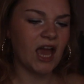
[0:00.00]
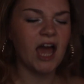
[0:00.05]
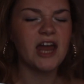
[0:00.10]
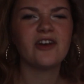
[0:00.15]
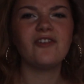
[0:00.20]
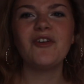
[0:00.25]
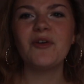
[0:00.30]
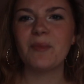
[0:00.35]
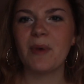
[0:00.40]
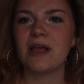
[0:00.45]

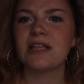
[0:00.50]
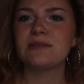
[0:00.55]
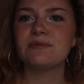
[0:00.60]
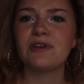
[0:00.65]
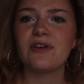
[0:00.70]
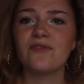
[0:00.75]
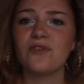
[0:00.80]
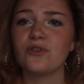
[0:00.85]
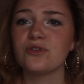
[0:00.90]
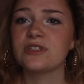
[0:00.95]
kind of reminds me
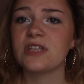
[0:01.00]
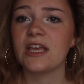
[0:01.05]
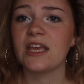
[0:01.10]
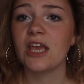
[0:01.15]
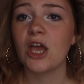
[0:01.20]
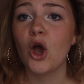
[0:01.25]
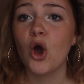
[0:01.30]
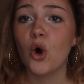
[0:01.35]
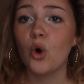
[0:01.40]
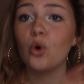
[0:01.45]
of those
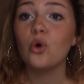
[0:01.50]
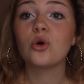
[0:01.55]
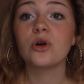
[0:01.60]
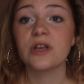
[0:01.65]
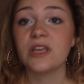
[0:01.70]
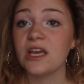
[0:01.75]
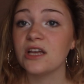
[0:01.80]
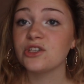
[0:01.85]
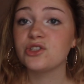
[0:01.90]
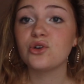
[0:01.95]
like
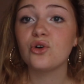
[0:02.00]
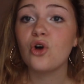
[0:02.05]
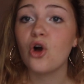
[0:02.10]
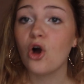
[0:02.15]
oriental